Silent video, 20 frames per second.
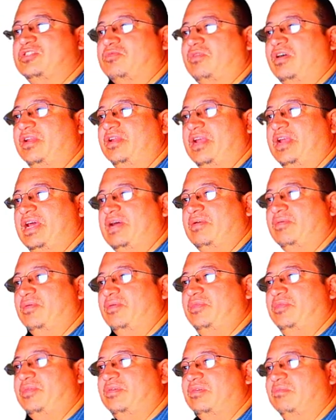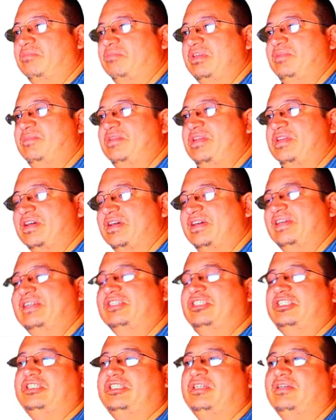right now with the B B
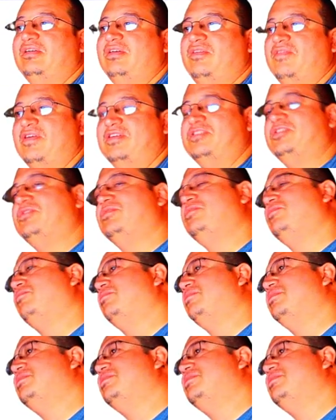H, that's only going to